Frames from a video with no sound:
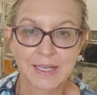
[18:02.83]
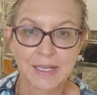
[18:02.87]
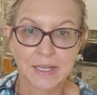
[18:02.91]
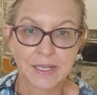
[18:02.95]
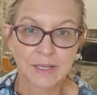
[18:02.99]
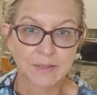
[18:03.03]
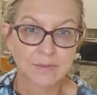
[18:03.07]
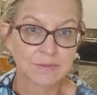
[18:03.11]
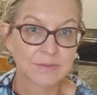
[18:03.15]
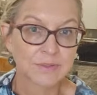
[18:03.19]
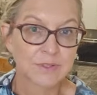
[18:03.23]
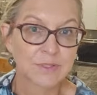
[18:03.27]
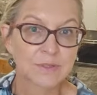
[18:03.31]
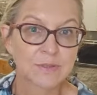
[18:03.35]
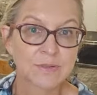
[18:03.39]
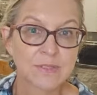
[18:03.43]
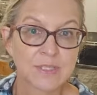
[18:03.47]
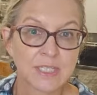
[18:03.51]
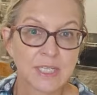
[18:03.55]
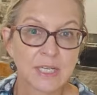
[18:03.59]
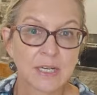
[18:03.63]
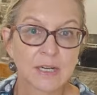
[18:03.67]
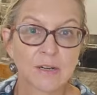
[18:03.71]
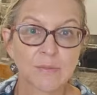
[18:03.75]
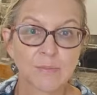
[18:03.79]
I do
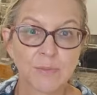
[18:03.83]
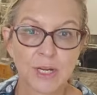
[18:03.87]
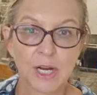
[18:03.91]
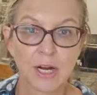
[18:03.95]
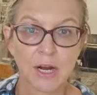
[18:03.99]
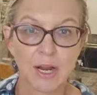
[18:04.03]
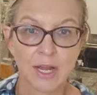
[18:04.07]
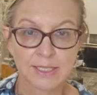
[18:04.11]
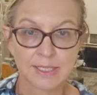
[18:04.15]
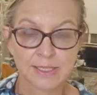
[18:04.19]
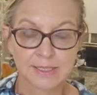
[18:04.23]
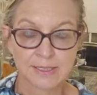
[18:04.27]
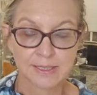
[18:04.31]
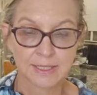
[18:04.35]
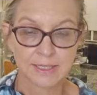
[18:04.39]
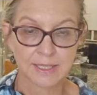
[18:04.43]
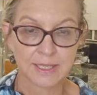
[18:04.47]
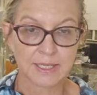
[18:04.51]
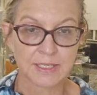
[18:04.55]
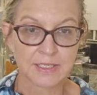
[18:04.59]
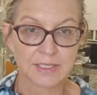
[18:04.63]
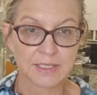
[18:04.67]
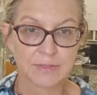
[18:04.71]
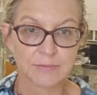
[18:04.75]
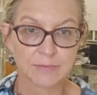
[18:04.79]
see her periodically
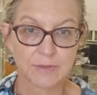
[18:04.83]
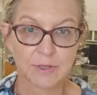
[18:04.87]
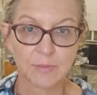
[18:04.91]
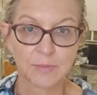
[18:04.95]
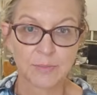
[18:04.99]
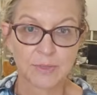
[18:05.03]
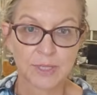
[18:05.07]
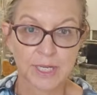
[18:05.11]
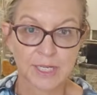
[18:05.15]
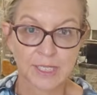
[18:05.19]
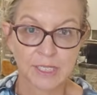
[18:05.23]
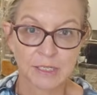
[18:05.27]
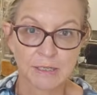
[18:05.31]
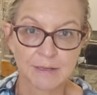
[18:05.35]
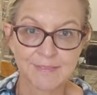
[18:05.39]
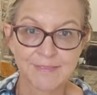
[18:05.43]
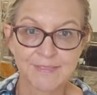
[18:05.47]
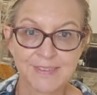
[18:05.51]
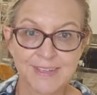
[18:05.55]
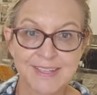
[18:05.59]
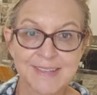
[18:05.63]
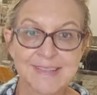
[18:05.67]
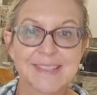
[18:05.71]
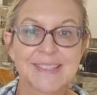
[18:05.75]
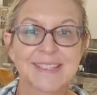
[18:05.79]
at different planner
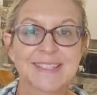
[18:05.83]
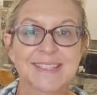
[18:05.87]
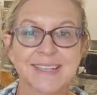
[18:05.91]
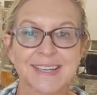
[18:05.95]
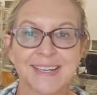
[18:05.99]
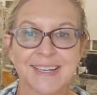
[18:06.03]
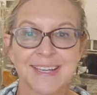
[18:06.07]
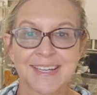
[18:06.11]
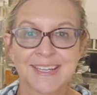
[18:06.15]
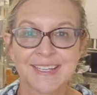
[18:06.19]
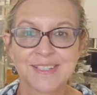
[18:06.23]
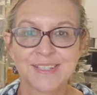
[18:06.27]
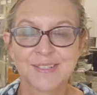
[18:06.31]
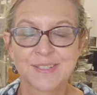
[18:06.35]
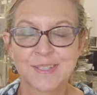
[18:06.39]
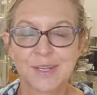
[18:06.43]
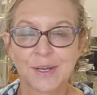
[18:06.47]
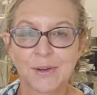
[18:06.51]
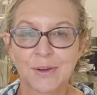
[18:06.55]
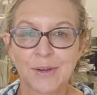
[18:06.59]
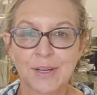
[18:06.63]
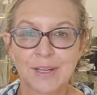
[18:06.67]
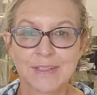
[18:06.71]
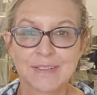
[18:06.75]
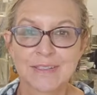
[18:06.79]
events. So
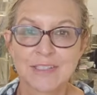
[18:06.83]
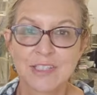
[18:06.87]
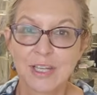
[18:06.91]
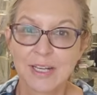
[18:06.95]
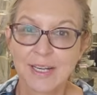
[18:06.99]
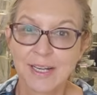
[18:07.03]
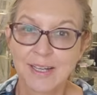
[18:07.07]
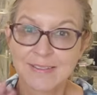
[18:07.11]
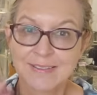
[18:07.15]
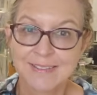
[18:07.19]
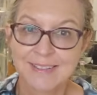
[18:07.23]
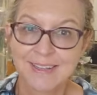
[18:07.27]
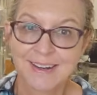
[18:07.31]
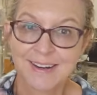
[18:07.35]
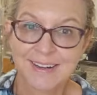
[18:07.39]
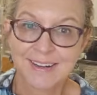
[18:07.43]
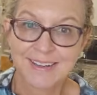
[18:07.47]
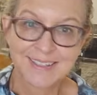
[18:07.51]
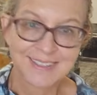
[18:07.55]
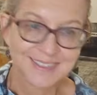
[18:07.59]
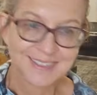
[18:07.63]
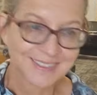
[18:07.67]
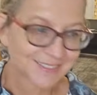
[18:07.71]
shout out to her.